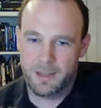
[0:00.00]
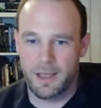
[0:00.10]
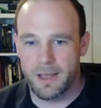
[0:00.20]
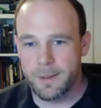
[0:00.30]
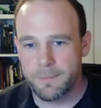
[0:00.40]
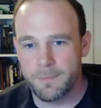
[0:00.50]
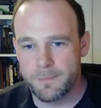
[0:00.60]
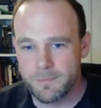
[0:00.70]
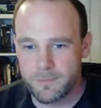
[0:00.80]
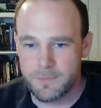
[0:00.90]
Um,
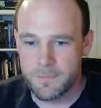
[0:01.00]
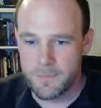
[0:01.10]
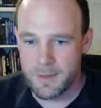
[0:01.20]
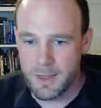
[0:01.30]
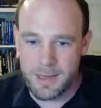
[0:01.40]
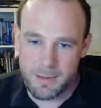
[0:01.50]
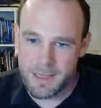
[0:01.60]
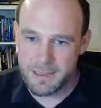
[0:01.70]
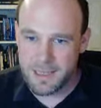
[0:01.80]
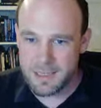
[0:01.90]
and yeah,
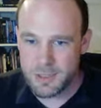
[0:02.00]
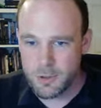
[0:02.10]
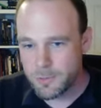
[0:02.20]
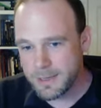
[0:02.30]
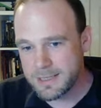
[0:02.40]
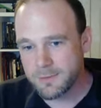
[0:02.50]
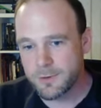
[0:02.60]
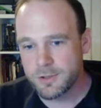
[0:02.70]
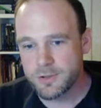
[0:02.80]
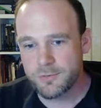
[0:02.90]
that that's the other big
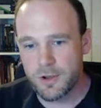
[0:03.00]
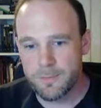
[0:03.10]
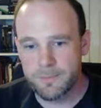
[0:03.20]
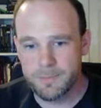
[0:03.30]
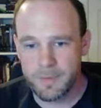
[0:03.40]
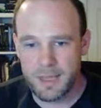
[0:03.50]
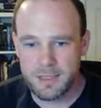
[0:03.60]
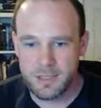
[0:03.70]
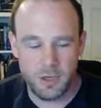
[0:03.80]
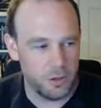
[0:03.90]
difference from
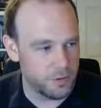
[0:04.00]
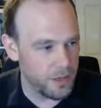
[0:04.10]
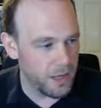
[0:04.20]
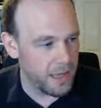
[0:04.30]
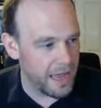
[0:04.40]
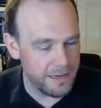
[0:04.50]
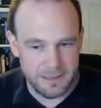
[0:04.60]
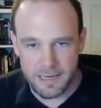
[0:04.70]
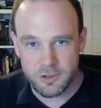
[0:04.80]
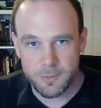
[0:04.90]
Into the Odd uh, and
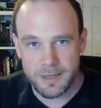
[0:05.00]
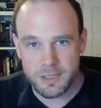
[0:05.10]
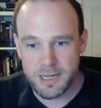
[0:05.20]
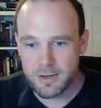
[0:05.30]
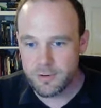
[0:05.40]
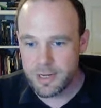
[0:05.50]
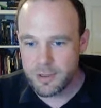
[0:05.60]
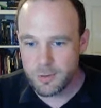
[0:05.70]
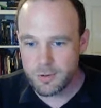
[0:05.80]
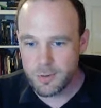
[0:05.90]
Electric Bastion, and really
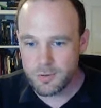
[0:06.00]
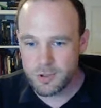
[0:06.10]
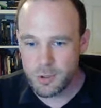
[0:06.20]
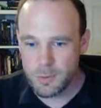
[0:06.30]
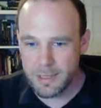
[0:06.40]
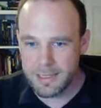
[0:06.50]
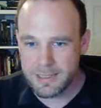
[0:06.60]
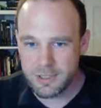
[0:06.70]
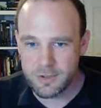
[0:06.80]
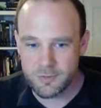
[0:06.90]
those those two little
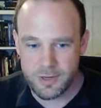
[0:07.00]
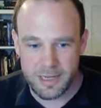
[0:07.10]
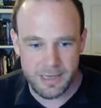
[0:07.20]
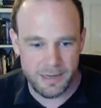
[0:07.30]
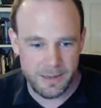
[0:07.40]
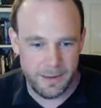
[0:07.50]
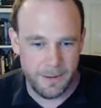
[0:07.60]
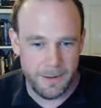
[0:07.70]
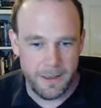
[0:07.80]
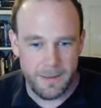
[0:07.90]
additions really
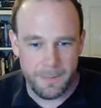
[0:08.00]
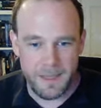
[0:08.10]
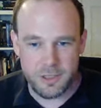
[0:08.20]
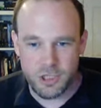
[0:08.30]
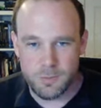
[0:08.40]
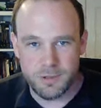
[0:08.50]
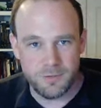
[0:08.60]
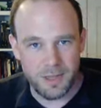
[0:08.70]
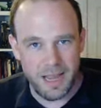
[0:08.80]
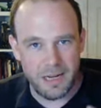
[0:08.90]
in terms of
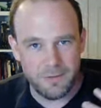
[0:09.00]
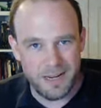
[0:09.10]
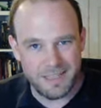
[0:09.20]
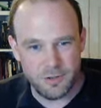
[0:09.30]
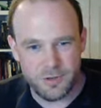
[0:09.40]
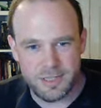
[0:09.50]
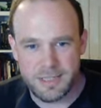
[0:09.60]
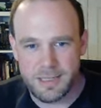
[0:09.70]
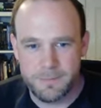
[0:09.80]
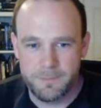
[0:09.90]
the kind of nitty
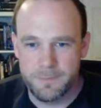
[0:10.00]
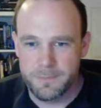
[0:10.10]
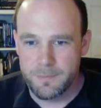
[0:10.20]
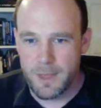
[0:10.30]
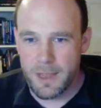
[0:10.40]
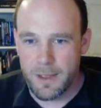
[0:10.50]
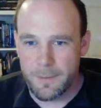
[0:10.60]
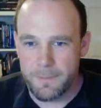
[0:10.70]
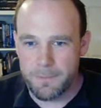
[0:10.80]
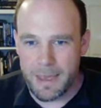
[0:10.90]
gritty
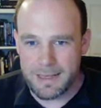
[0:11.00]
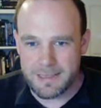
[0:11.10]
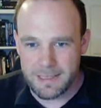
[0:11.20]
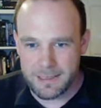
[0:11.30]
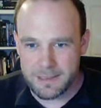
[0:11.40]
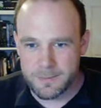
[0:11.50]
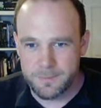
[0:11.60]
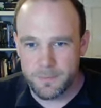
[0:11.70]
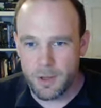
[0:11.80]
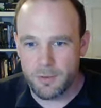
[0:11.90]
um, basics
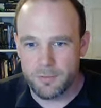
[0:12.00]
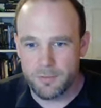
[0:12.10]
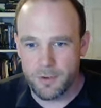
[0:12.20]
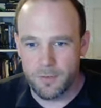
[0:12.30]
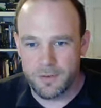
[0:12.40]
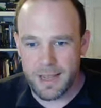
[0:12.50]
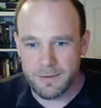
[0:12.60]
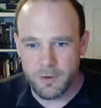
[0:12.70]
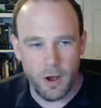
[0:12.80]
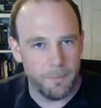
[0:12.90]
of, of kind
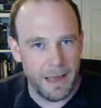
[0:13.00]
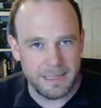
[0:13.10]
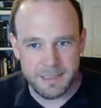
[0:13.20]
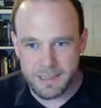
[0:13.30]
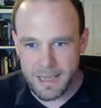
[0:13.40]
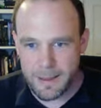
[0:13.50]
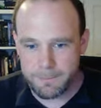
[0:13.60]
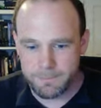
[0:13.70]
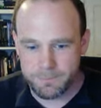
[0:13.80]
of combat in the game.